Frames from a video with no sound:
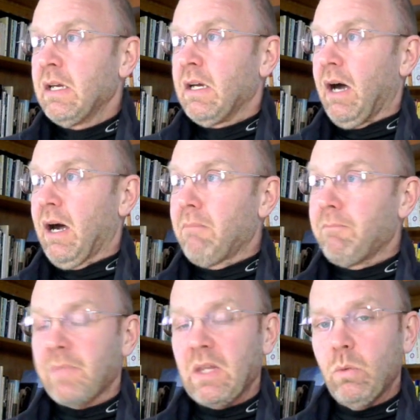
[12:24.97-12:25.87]

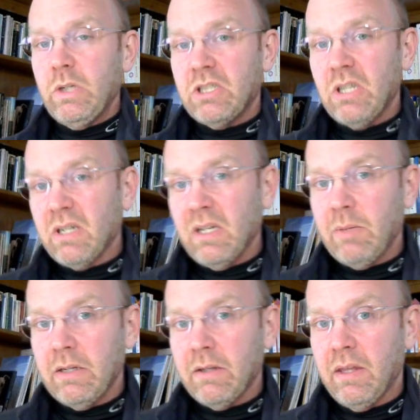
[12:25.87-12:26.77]
When you're talking
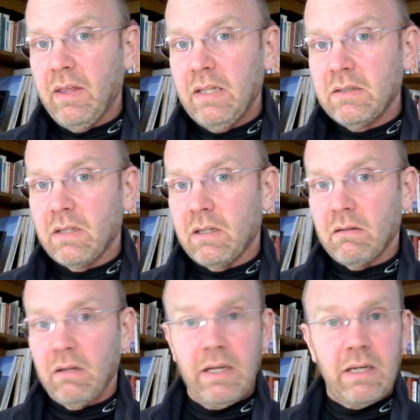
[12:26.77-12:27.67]
about things that
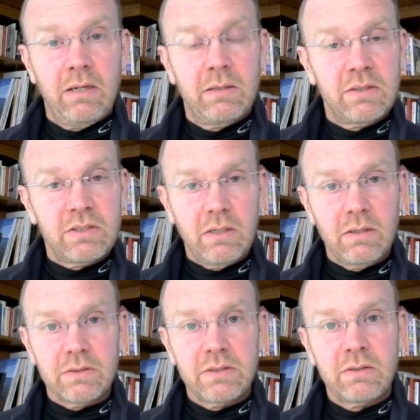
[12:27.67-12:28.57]
are like
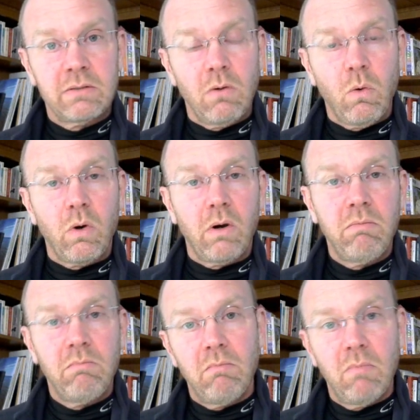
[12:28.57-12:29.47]
salts
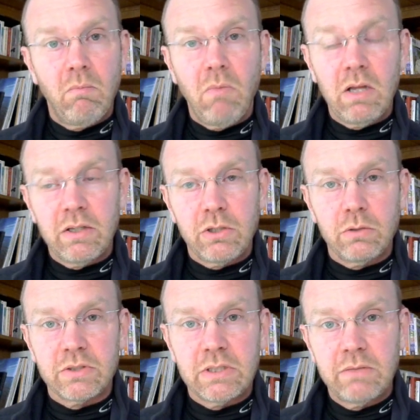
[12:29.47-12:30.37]
or
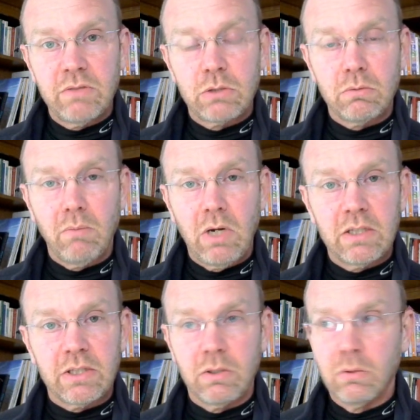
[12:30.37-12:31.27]
molecules, individual
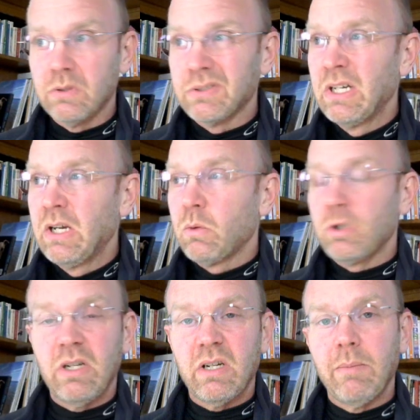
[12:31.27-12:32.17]
molecules, we're
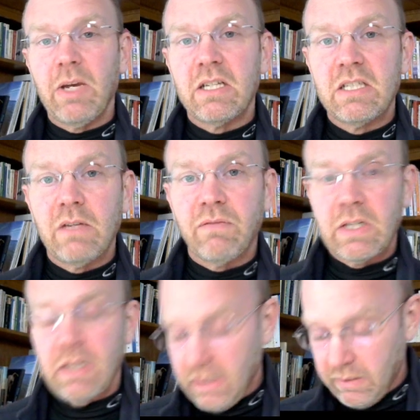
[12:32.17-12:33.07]
talking about a
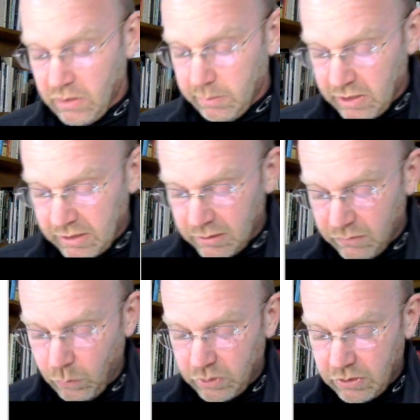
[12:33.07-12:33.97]
different kind of intermolecular
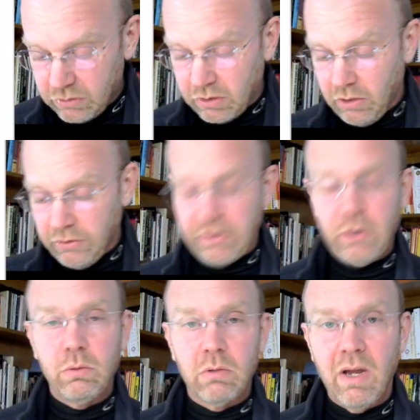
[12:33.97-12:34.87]
force. Those are called the
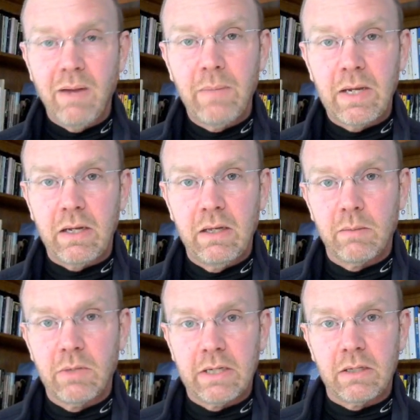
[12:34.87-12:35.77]
Coulombic
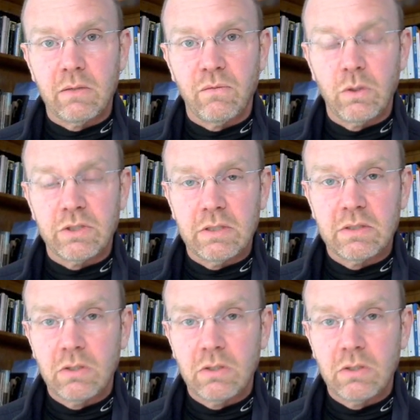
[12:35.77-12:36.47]
intermolecular forces.